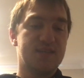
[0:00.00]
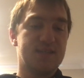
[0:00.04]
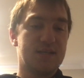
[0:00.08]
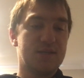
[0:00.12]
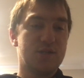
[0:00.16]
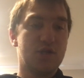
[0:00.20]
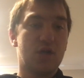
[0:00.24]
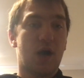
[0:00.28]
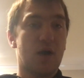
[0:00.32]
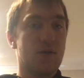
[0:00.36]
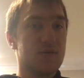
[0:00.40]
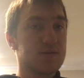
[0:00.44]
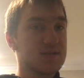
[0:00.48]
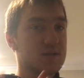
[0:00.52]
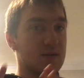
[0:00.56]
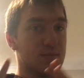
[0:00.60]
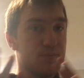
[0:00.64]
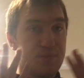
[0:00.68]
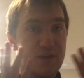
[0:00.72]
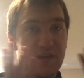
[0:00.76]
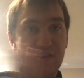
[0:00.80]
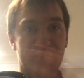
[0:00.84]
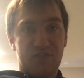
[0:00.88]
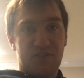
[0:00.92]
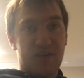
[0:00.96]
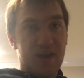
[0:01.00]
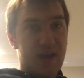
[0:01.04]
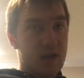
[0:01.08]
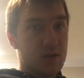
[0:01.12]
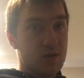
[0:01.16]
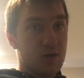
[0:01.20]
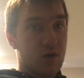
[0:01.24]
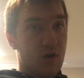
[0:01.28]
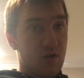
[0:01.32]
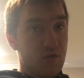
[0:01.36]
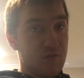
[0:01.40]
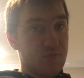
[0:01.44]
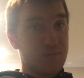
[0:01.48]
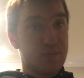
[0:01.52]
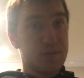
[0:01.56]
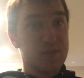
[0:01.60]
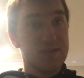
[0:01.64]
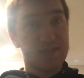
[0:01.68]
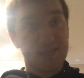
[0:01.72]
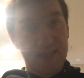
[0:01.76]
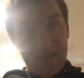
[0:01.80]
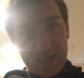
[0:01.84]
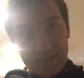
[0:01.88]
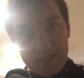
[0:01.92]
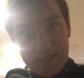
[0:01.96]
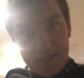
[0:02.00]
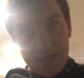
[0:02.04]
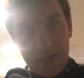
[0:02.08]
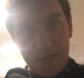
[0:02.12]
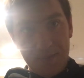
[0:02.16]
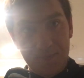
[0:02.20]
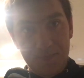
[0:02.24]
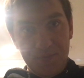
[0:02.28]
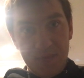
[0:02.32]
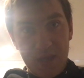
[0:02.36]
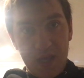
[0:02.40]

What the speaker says: And, you know, I wasn't a big fan of Possessor,